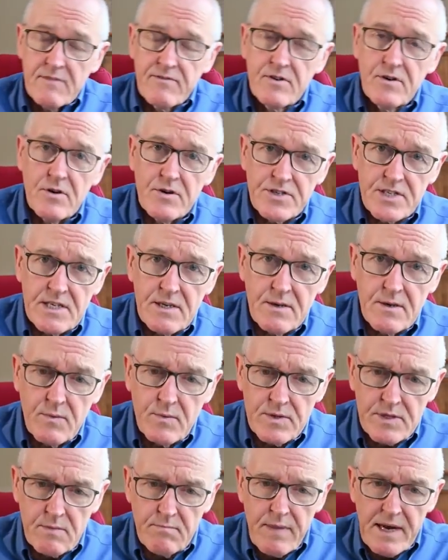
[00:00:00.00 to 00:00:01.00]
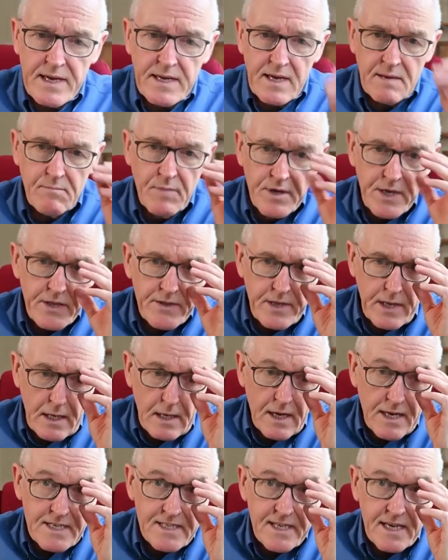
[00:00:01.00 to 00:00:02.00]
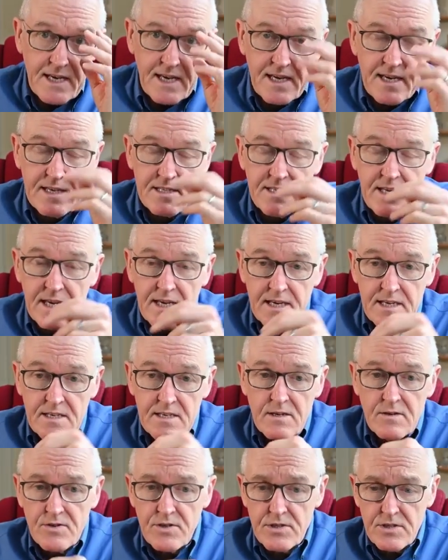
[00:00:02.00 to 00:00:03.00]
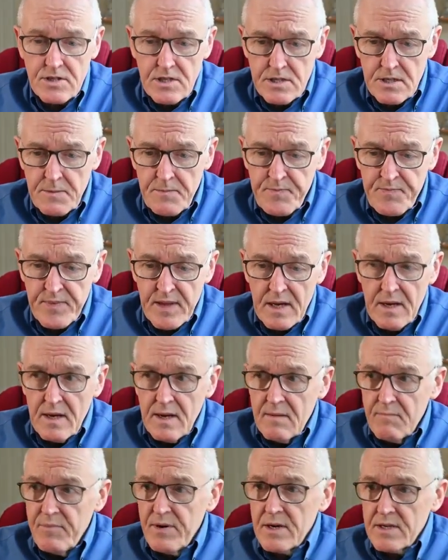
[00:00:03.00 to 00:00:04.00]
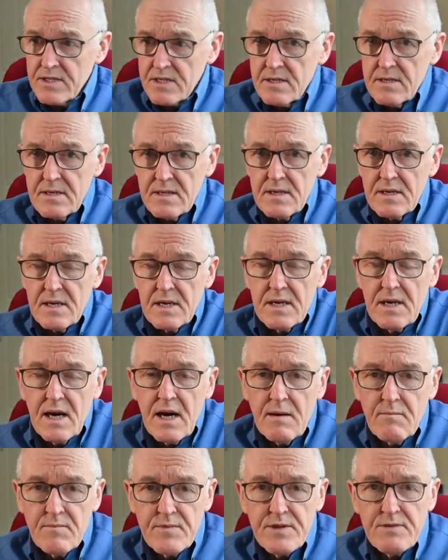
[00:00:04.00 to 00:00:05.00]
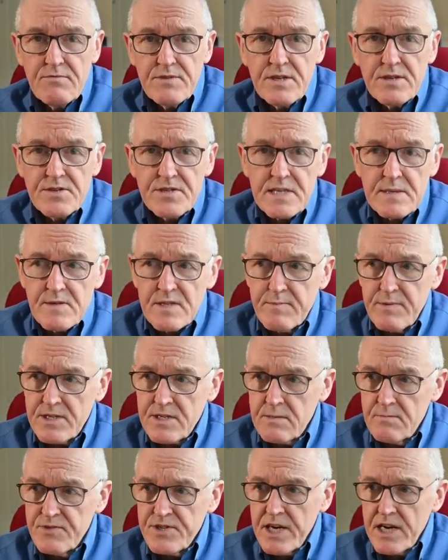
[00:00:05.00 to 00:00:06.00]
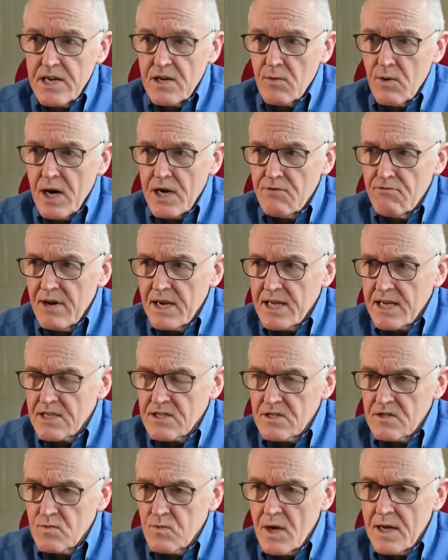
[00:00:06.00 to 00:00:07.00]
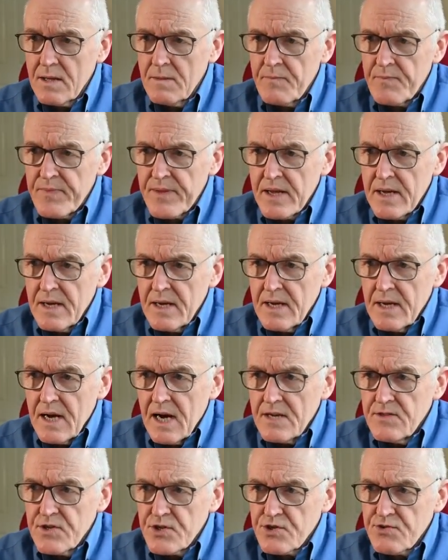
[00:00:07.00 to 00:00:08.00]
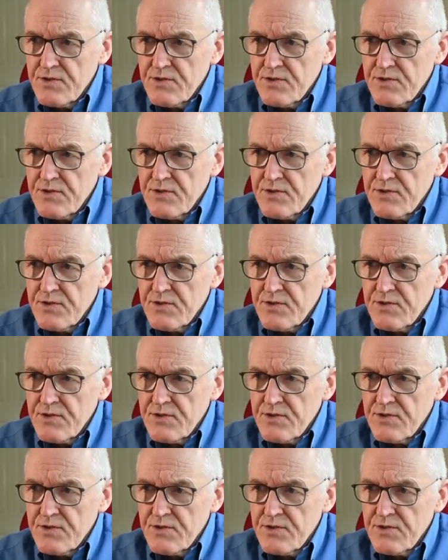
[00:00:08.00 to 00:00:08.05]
Of course, it was a making money thing, like selling indulgences. But there does seem to be some genuine relics as well, and the